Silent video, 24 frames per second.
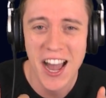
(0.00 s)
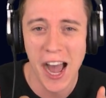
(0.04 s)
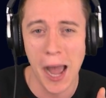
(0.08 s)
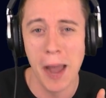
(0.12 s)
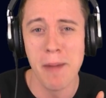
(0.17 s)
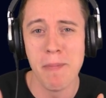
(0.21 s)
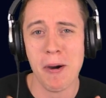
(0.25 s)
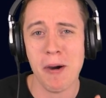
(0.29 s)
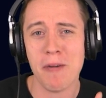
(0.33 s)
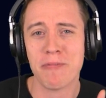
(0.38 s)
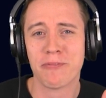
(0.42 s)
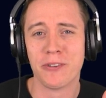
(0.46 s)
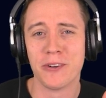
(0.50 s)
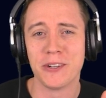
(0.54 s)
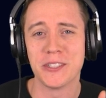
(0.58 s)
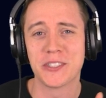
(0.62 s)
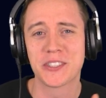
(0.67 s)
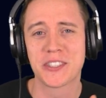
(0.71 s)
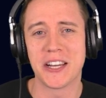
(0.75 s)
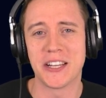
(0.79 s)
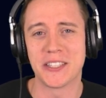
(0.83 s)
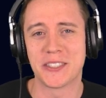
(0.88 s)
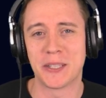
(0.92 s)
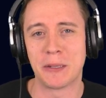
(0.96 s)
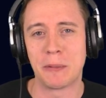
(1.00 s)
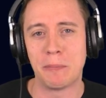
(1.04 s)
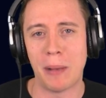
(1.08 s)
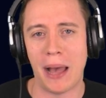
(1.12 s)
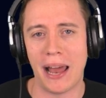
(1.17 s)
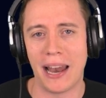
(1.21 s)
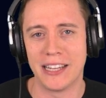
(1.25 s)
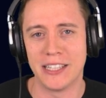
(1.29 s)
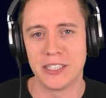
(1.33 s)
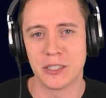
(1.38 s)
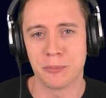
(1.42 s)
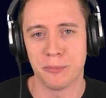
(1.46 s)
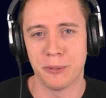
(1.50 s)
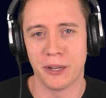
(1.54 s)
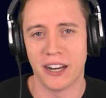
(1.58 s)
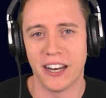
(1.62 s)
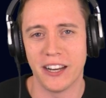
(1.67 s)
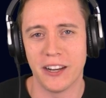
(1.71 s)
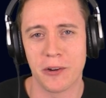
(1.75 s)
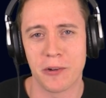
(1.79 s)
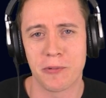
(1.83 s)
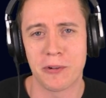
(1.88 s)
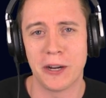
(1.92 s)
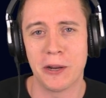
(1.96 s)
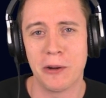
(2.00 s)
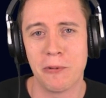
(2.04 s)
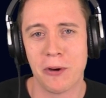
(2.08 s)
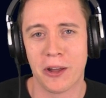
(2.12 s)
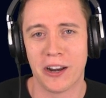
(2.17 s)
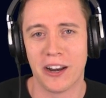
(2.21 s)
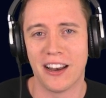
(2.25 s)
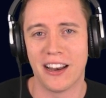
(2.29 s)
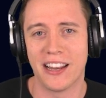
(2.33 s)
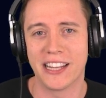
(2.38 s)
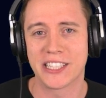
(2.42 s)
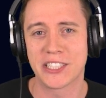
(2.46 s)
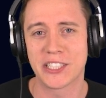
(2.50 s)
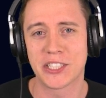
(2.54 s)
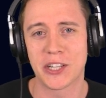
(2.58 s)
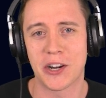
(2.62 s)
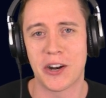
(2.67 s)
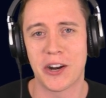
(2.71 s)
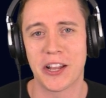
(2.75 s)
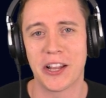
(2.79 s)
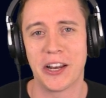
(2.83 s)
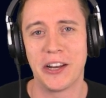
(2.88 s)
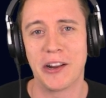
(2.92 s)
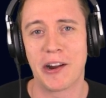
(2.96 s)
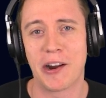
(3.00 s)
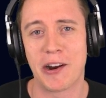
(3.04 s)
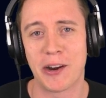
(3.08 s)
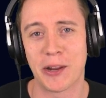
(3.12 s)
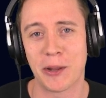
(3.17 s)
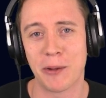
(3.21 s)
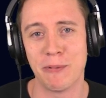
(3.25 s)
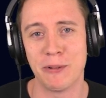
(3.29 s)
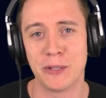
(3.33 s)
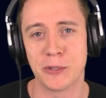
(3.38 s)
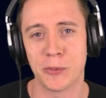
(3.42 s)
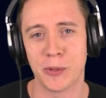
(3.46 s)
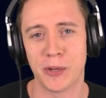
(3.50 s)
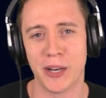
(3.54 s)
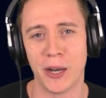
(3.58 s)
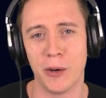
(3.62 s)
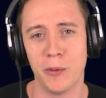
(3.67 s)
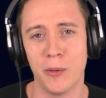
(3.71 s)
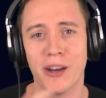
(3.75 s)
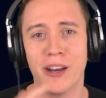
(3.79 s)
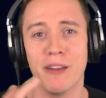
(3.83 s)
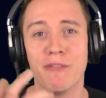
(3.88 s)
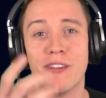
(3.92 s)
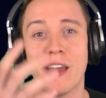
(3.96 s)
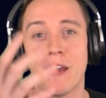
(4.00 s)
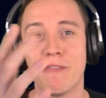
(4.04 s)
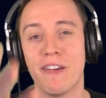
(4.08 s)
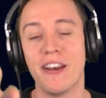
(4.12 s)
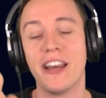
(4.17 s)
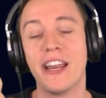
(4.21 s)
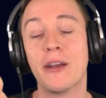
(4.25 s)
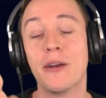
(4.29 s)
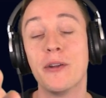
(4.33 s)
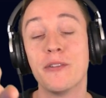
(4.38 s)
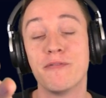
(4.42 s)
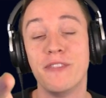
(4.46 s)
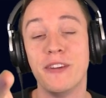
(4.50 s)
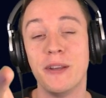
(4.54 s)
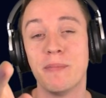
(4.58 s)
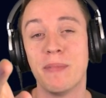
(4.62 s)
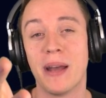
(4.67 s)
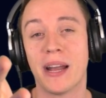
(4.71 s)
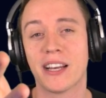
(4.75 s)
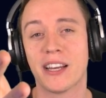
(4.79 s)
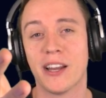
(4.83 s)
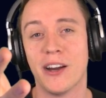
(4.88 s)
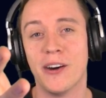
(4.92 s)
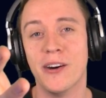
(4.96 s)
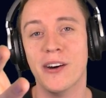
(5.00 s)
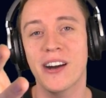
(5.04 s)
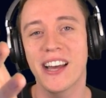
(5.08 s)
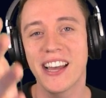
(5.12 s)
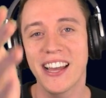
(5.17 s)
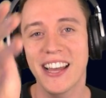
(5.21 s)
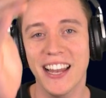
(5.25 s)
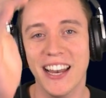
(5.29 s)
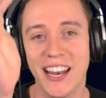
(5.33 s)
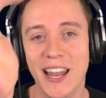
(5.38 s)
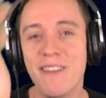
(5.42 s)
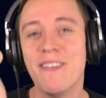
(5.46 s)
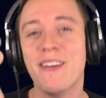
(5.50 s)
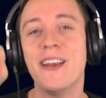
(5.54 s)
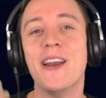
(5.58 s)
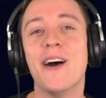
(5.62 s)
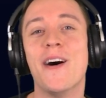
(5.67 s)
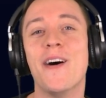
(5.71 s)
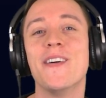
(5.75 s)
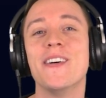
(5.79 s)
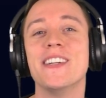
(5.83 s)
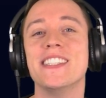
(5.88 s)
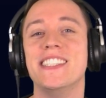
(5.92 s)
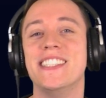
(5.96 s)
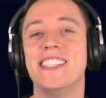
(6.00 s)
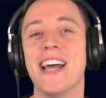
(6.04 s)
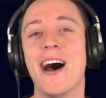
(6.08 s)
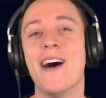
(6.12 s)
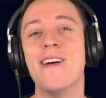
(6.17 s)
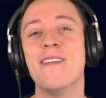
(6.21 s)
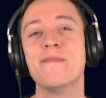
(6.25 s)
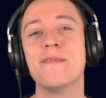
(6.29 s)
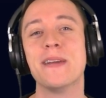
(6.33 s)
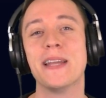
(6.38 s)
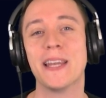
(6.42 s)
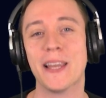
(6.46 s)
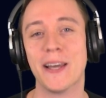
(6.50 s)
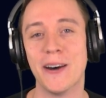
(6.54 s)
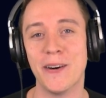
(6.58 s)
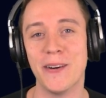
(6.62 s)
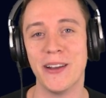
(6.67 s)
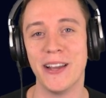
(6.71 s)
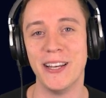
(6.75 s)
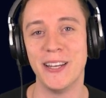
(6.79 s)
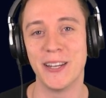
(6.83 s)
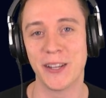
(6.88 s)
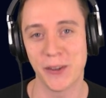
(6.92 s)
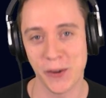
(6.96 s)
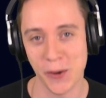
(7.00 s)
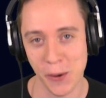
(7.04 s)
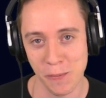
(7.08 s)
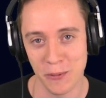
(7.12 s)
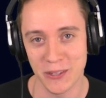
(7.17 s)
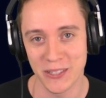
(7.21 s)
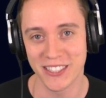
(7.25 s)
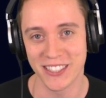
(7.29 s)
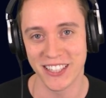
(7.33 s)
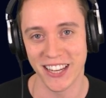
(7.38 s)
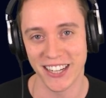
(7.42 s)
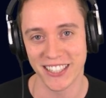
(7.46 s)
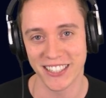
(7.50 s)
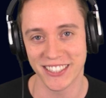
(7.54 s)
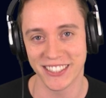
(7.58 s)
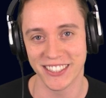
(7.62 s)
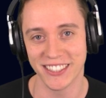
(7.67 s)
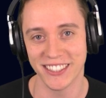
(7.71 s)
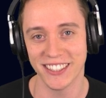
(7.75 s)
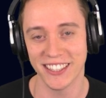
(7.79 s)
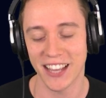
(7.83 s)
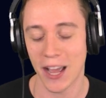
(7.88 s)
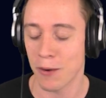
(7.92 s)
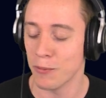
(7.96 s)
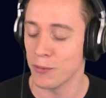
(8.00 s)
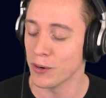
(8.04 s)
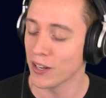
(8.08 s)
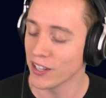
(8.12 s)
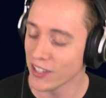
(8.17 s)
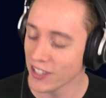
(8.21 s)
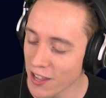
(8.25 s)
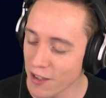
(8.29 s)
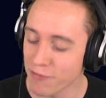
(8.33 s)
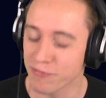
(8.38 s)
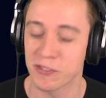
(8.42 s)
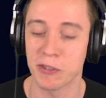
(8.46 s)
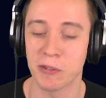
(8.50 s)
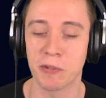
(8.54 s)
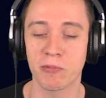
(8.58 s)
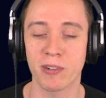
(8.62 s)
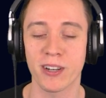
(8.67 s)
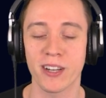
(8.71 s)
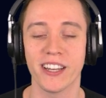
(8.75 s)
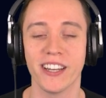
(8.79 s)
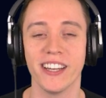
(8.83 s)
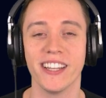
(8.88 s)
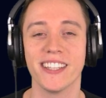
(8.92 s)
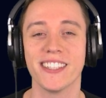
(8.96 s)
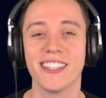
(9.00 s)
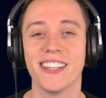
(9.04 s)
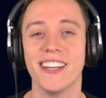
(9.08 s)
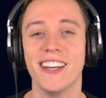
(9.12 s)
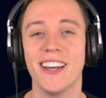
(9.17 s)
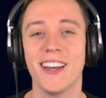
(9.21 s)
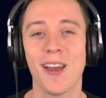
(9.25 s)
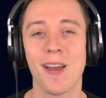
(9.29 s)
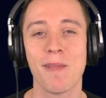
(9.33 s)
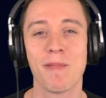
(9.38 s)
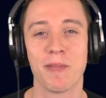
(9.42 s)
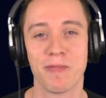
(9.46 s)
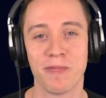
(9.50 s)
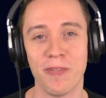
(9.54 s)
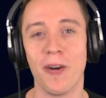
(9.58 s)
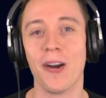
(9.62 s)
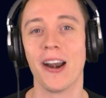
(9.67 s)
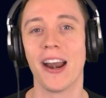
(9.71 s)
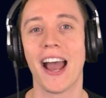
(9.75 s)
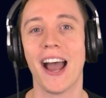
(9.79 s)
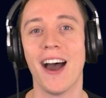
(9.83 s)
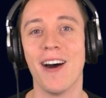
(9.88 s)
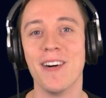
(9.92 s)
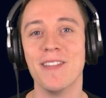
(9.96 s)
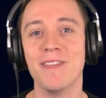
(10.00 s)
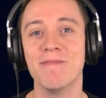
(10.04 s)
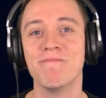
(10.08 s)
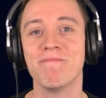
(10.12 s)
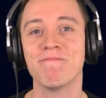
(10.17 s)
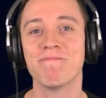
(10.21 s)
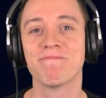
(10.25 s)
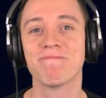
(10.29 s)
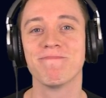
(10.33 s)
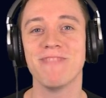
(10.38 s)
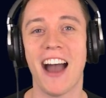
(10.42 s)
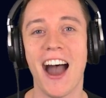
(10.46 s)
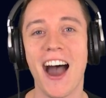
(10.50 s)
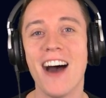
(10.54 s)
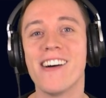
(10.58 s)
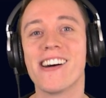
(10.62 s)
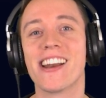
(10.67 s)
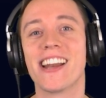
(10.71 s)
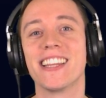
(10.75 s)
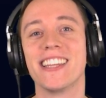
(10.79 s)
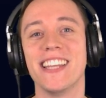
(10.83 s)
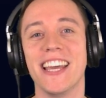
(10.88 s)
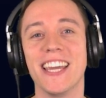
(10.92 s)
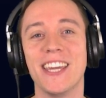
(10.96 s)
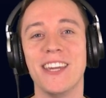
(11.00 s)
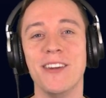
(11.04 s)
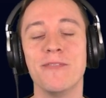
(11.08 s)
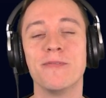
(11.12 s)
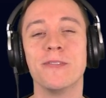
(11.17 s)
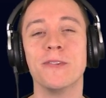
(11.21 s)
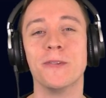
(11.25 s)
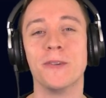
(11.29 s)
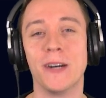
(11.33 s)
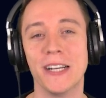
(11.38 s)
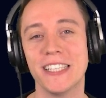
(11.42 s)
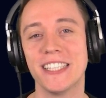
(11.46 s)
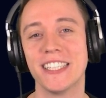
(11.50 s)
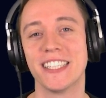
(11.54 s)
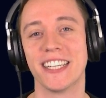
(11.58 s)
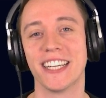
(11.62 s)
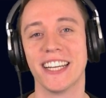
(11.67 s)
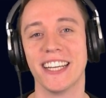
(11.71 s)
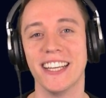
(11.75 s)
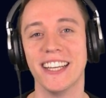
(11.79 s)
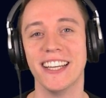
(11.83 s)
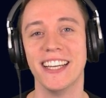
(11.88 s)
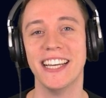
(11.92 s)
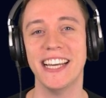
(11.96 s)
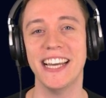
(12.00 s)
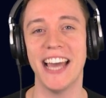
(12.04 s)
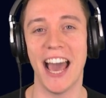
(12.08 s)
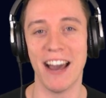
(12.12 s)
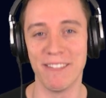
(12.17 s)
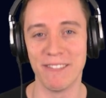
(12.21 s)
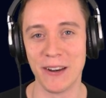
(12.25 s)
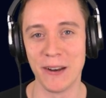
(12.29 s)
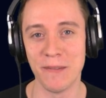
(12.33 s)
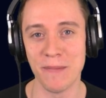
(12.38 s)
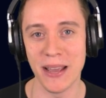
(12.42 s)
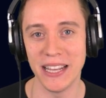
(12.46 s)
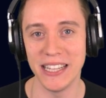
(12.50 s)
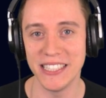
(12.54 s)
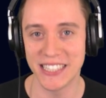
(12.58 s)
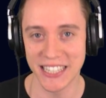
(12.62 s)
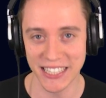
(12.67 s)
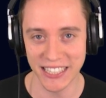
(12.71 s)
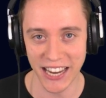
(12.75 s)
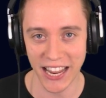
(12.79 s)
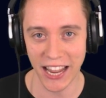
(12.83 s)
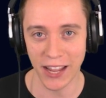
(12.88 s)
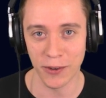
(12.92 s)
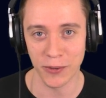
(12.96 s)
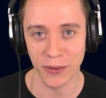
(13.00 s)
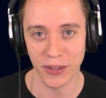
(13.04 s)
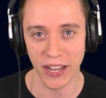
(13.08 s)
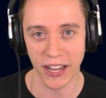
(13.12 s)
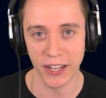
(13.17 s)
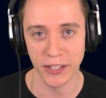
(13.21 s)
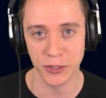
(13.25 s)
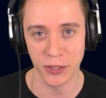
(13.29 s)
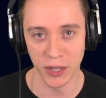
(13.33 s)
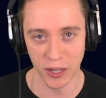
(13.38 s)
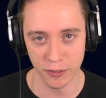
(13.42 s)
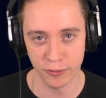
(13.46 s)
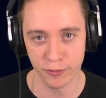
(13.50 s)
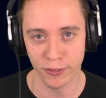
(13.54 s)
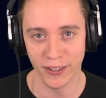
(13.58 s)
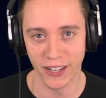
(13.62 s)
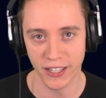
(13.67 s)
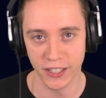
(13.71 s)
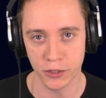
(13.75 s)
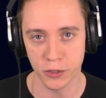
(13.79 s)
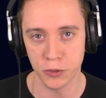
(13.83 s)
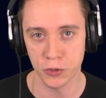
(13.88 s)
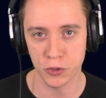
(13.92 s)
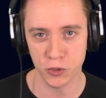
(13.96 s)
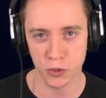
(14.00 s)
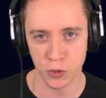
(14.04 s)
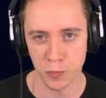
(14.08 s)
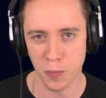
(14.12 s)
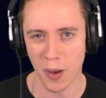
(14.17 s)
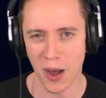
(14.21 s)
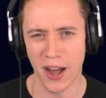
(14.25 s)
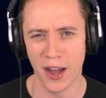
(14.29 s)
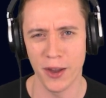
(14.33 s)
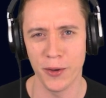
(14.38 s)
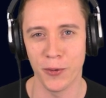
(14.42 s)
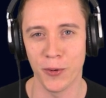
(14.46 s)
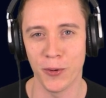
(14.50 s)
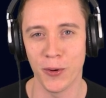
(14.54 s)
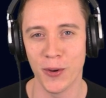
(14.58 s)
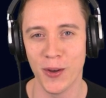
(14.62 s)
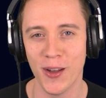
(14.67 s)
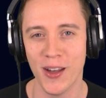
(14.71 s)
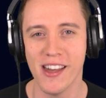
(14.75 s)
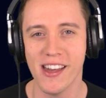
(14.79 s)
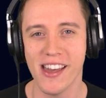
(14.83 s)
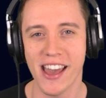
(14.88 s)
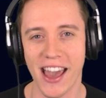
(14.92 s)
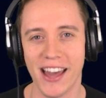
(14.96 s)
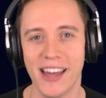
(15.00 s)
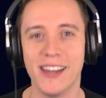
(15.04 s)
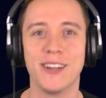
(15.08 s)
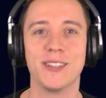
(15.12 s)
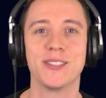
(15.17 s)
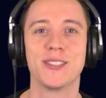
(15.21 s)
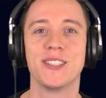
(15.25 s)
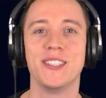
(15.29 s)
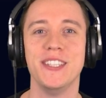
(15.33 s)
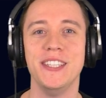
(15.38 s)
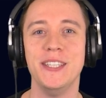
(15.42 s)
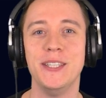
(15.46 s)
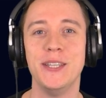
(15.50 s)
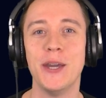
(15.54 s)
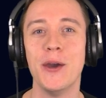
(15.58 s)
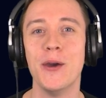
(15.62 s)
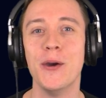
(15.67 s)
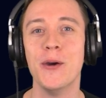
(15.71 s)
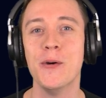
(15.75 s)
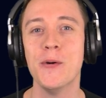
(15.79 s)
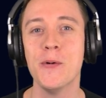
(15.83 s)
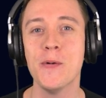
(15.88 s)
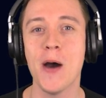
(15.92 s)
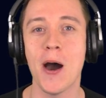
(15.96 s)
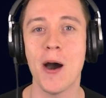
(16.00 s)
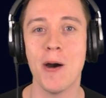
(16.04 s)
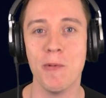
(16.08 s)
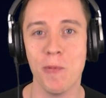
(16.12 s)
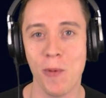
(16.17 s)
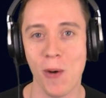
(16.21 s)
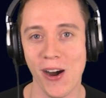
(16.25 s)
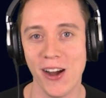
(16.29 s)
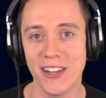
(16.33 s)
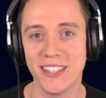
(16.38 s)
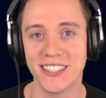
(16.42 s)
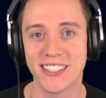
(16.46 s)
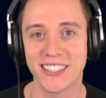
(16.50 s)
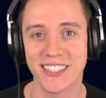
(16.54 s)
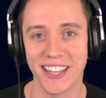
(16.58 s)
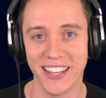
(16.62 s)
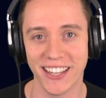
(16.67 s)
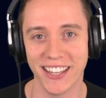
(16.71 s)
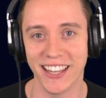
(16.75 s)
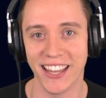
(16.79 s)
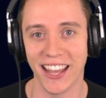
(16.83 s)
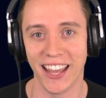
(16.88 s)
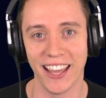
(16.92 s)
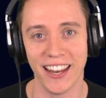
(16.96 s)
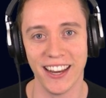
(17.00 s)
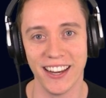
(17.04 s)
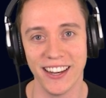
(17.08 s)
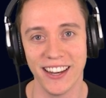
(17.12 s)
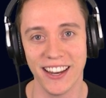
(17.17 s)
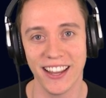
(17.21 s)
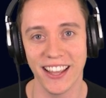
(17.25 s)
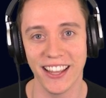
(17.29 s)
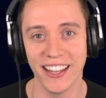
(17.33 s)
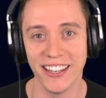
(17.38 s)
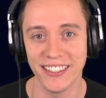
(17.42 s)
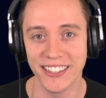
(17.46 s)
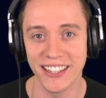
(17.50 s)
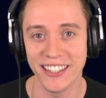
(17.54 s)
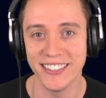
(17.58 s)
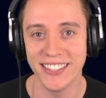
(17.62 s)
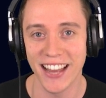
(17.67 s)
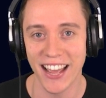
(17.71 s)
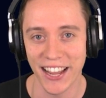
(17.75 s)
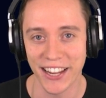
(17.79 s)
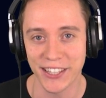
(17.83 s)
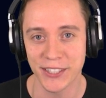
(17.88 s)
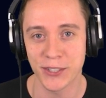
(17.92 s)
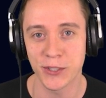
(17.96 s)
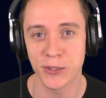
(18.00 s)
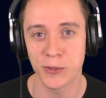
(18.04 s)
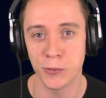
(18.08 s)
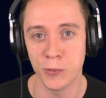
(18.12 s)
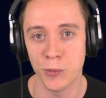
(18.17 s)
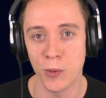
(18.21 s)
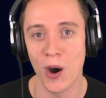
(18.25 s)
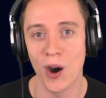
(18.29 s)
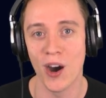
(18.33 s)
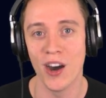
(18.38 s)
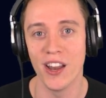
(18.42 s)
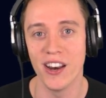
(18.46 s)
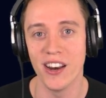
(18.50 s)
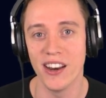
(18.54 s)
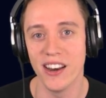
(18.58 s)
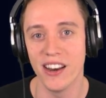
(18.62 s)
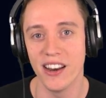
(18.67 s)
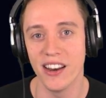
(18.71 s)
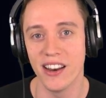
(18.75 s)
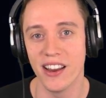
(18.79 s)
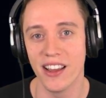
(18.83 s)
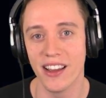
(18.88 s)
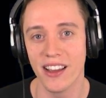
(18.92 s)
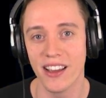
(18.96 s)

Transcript: I'm all for discussing balance, but I don't really want to, like, start any arguments with anyone. If you have any good feedback, though, let me know down below in the comment section. I would love to read it. But for now, I want to thank you for watching. Have an amazing day, okay? Do not forget to smile. And I'll see you once again in the next one.